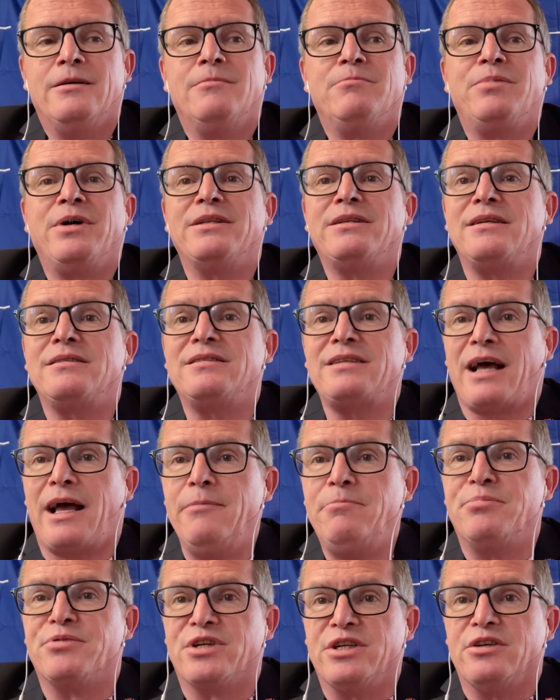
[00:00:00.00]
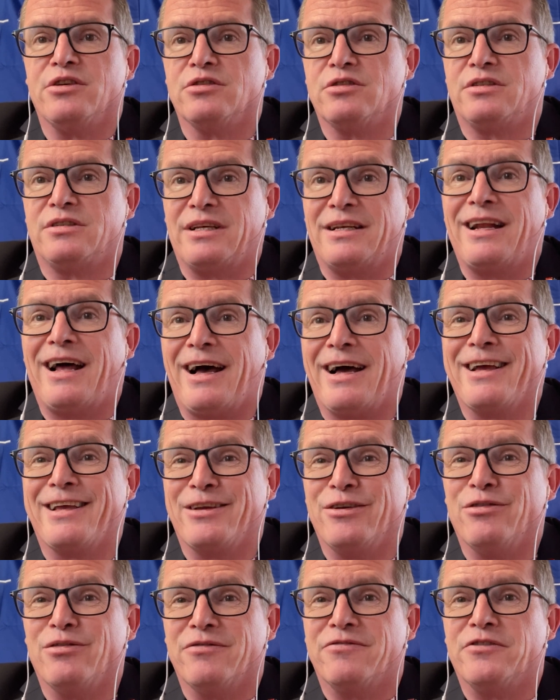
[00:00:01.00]
but a Cypriot
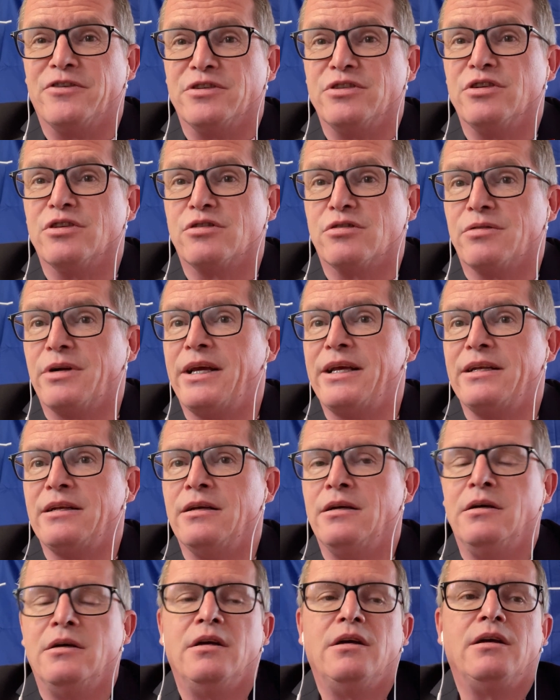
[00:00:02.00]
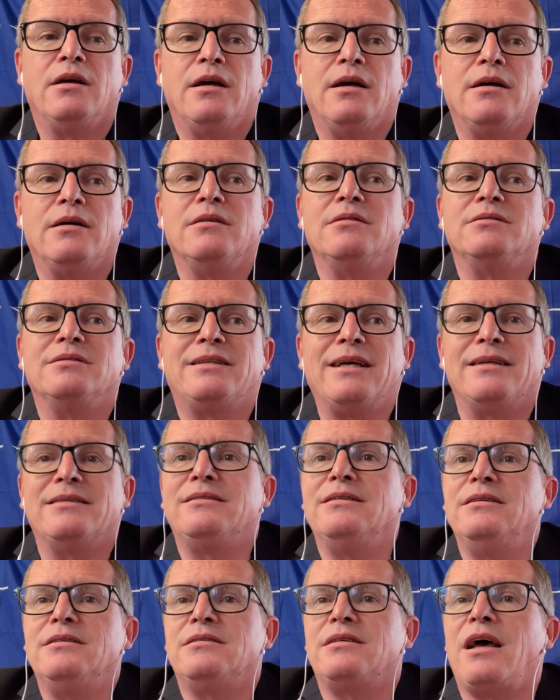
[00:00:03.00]
scenario for Ukraine, that
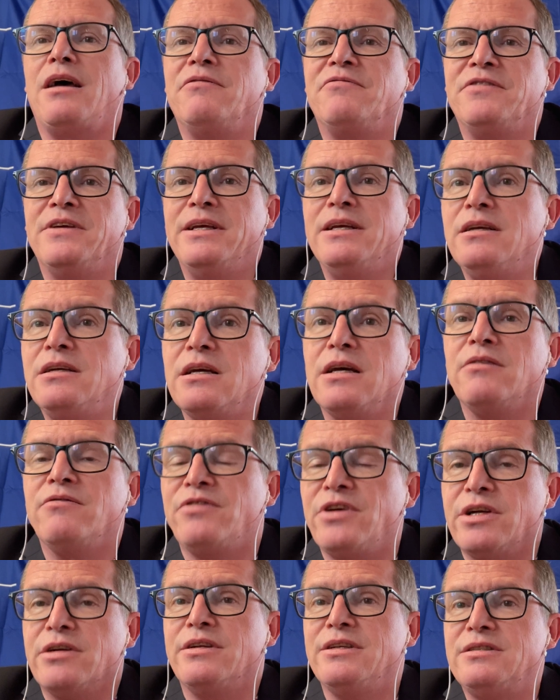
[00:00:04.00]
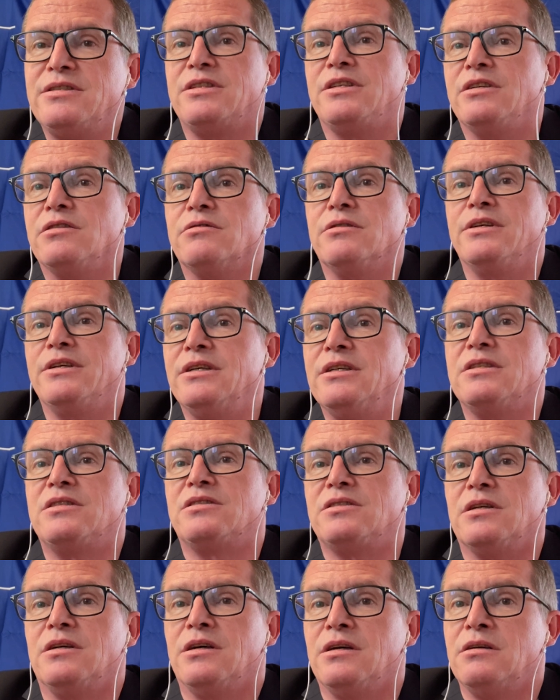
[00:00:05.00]
is, I think, a very
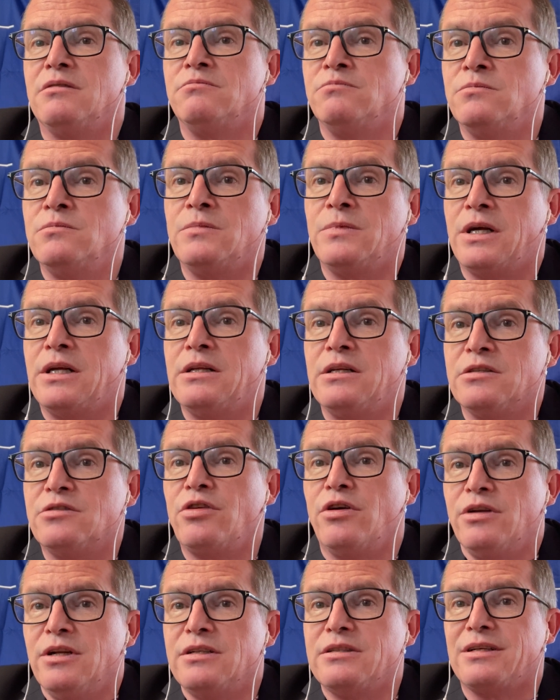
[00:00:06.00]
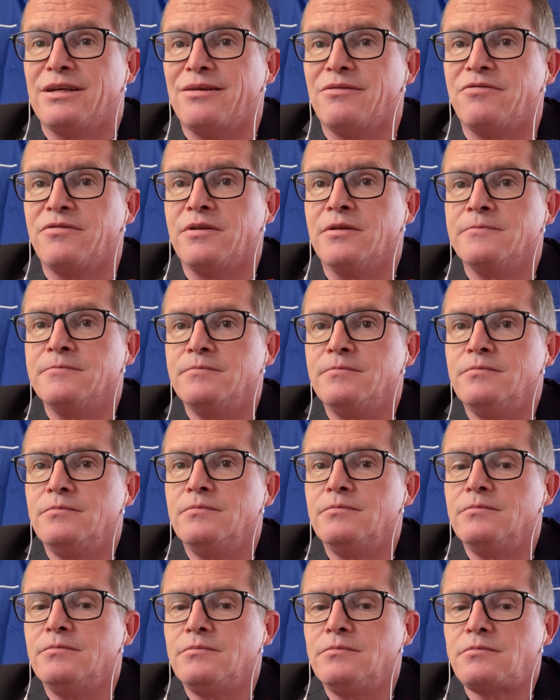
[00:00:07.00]
serious alternative.
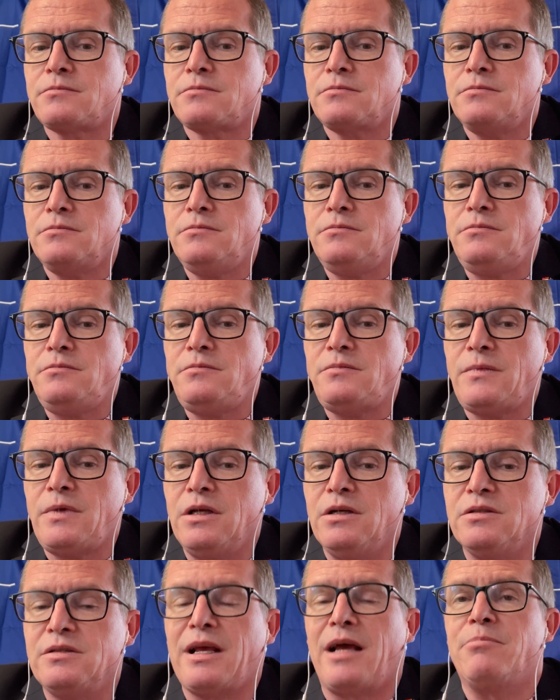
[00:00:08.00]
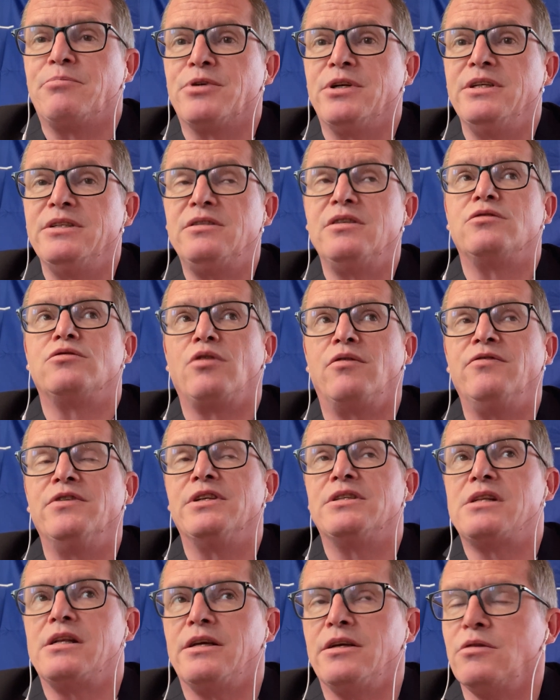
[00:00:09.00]
Cyprus is
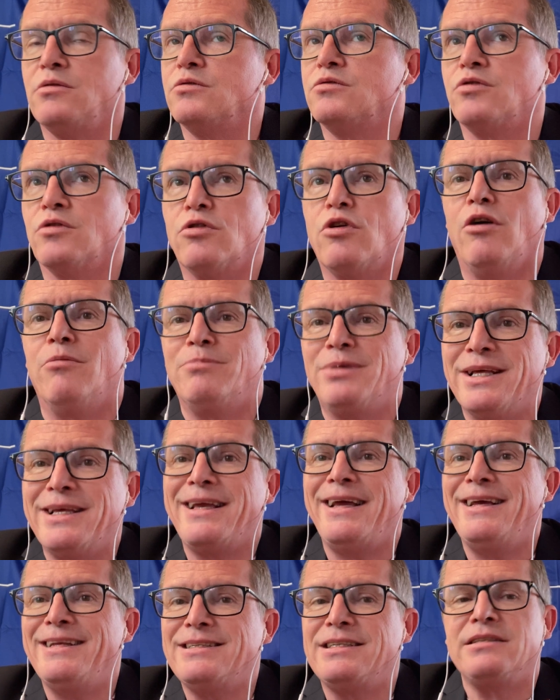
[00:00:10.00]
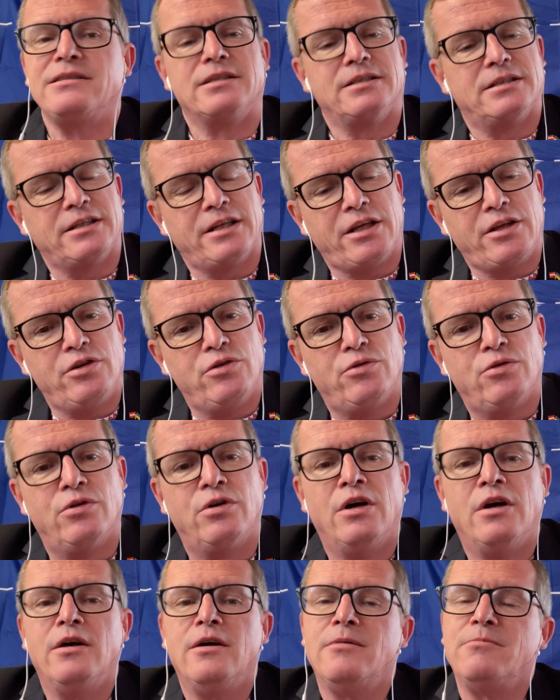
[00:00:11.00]
obviously also complicated in the EU,
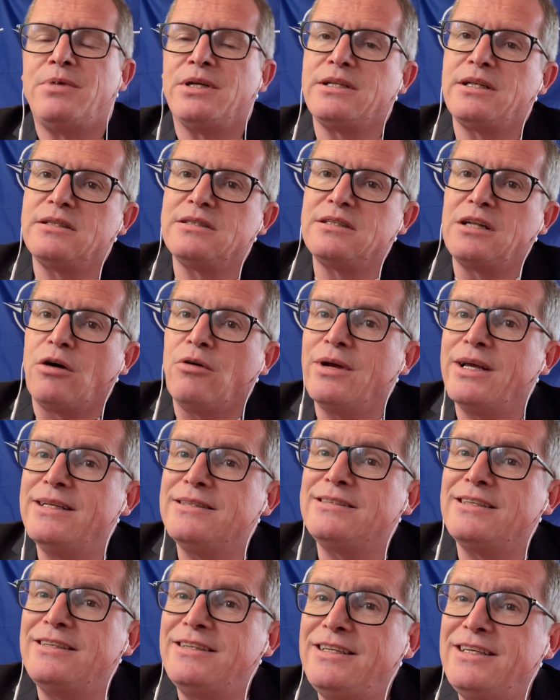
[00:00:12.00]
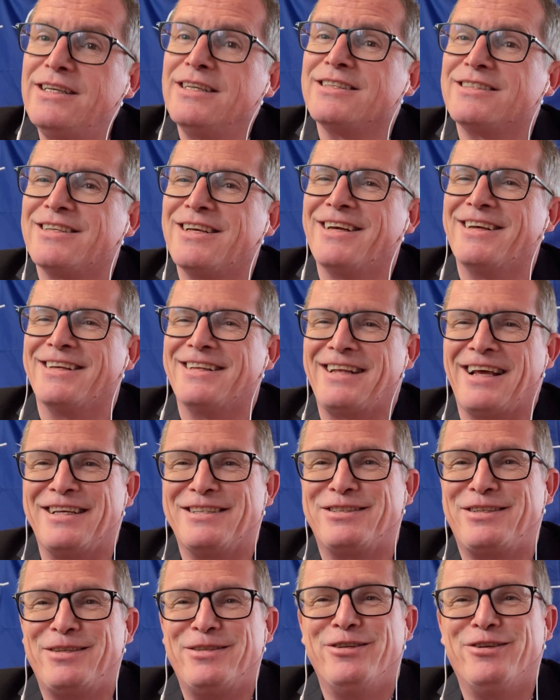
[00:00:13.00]
but it's now 18 years, it
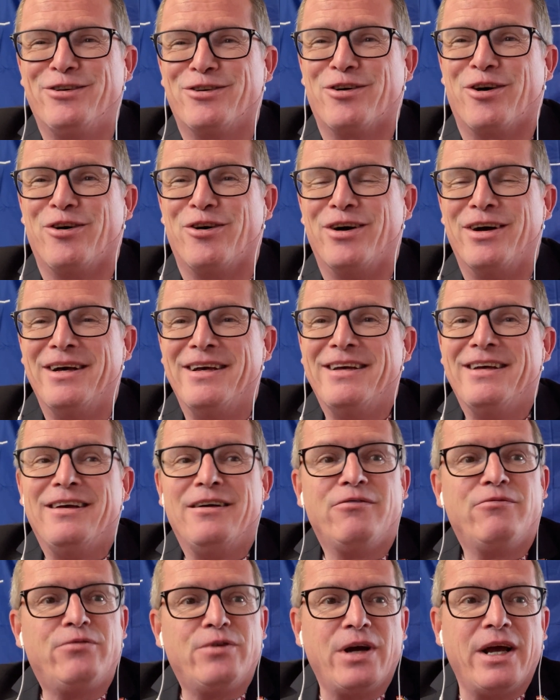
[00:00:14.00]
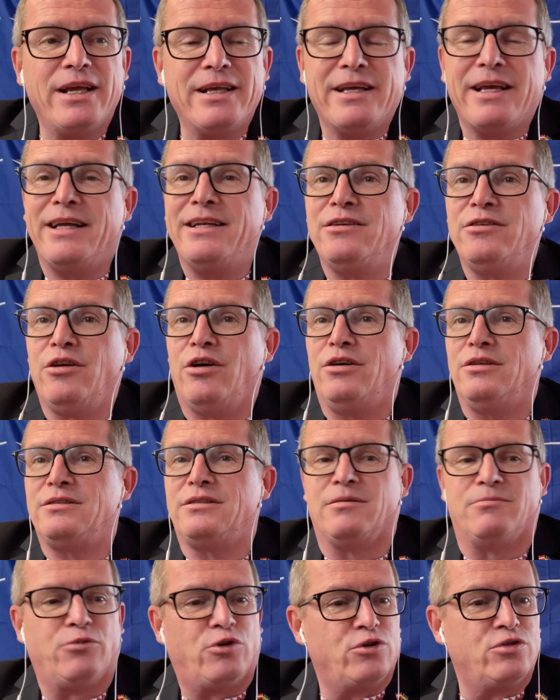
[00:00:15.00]
has the euro. Why cannot
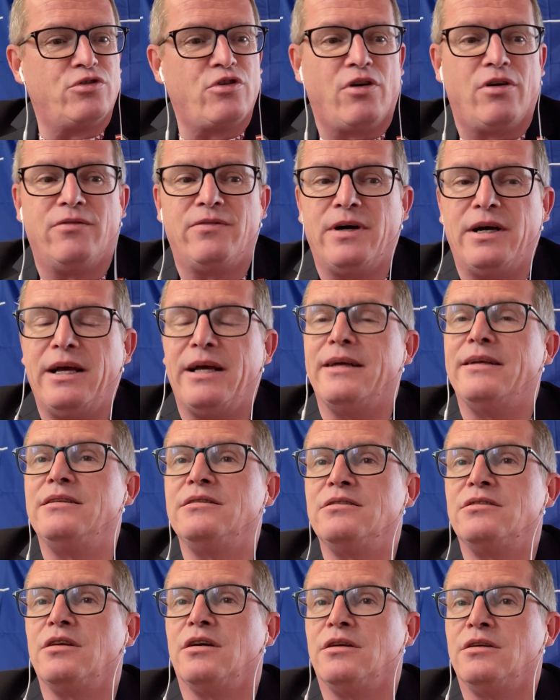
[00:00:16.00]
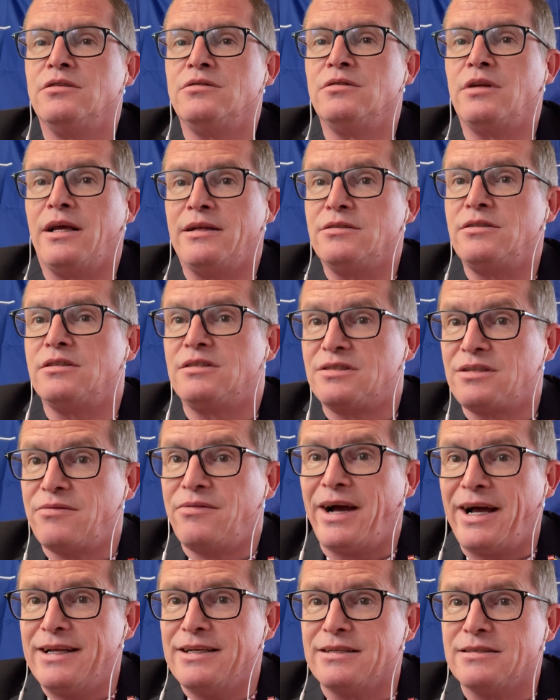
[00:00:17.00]
Moldova and it's
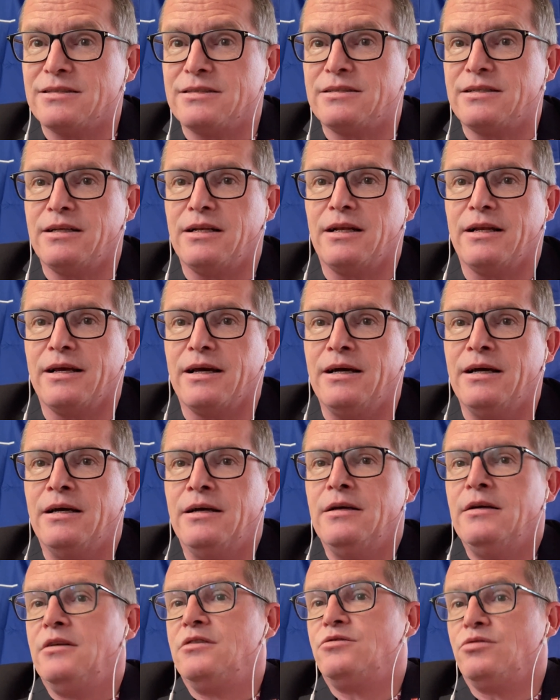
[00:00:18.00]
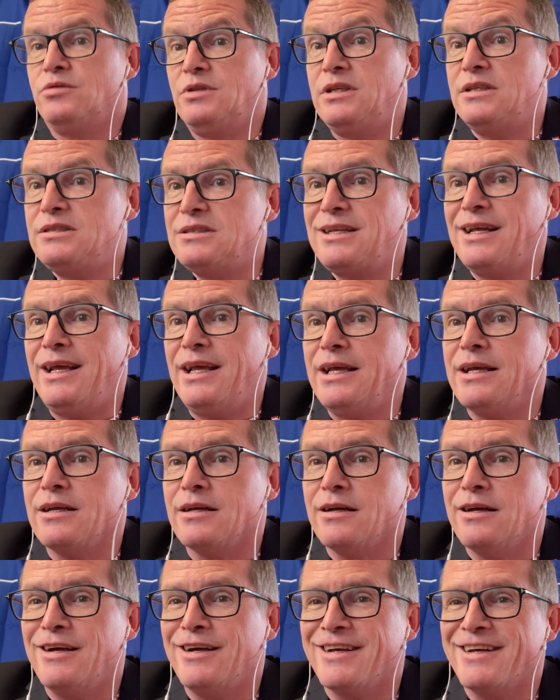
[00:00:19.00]
divided still, yeah, to this day?
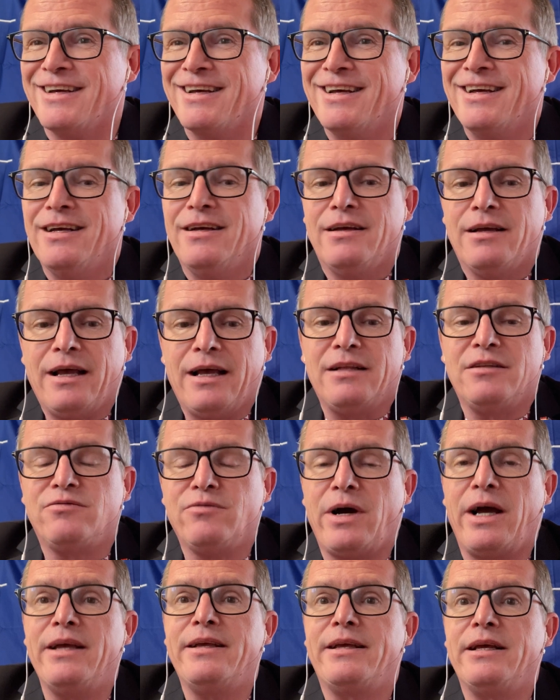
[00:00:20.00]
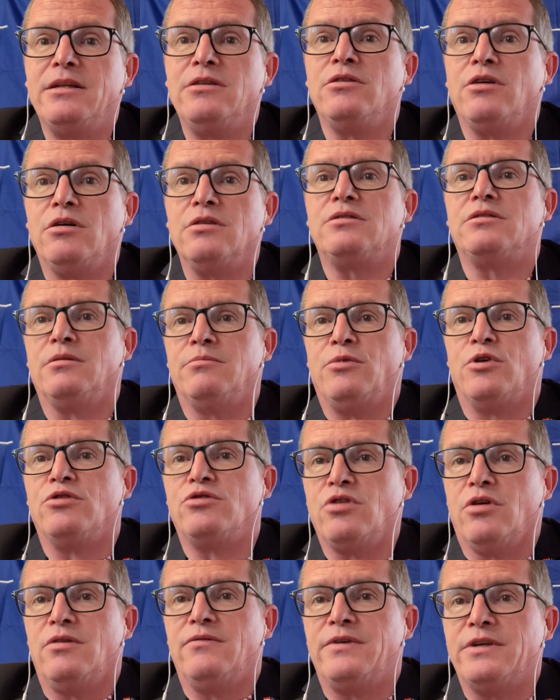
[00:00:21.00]
And why cannot
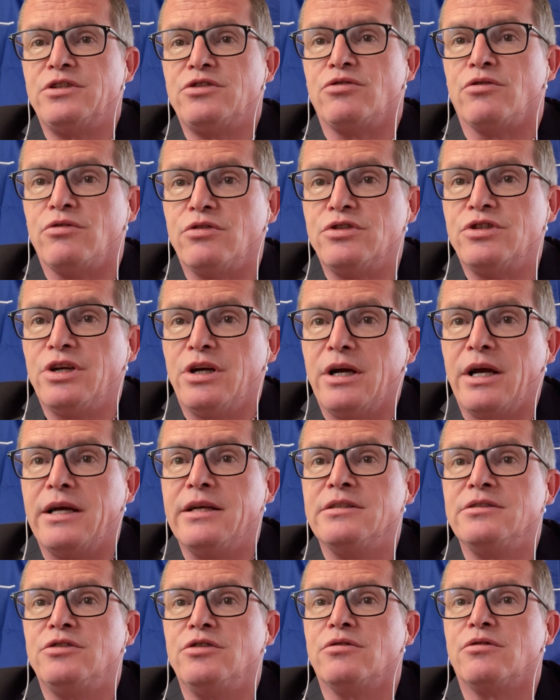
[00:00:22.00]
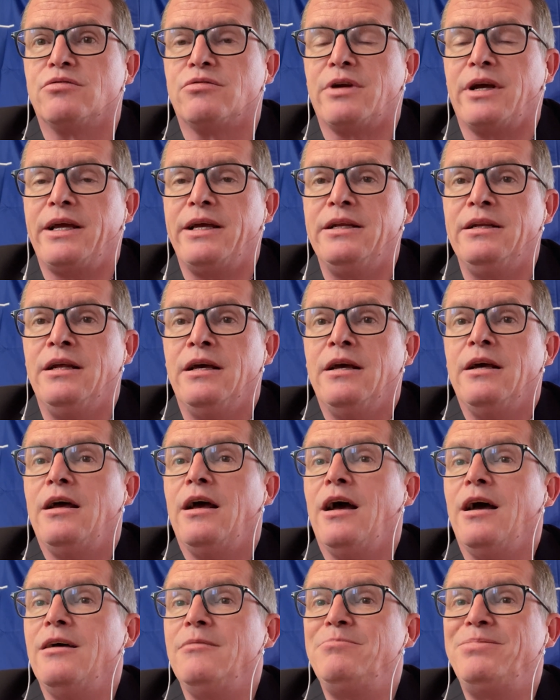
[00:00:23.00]
Moldova, Georgia, and Ukraine
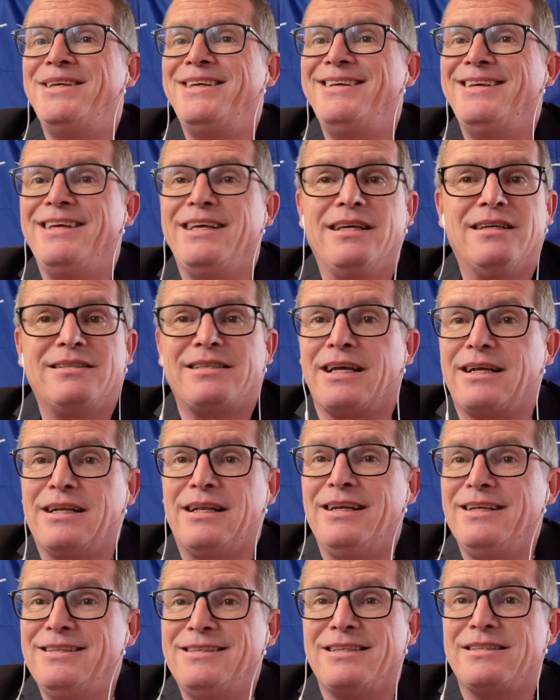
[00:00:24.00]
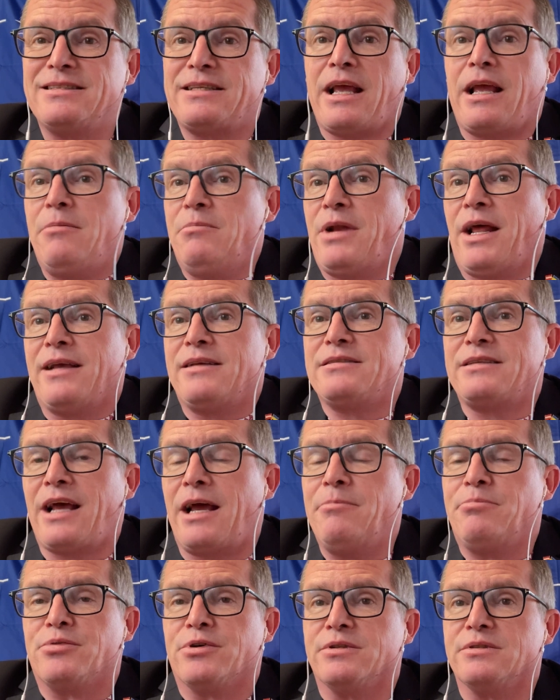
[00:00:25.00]
be exactly the same like
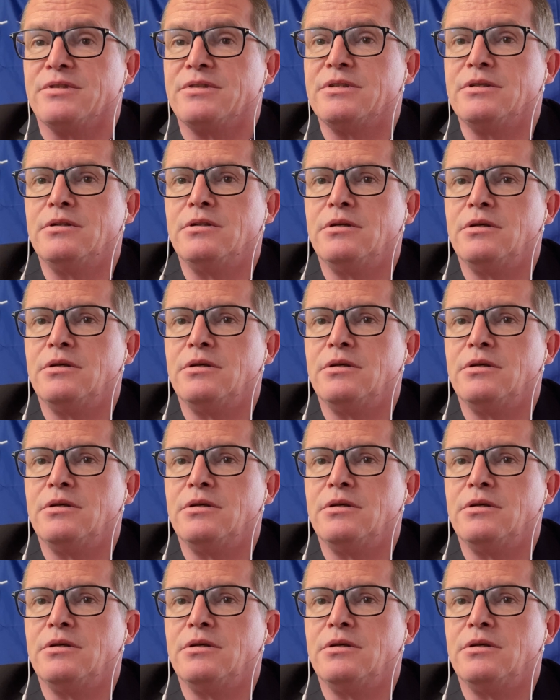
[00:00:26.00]
Cyprus?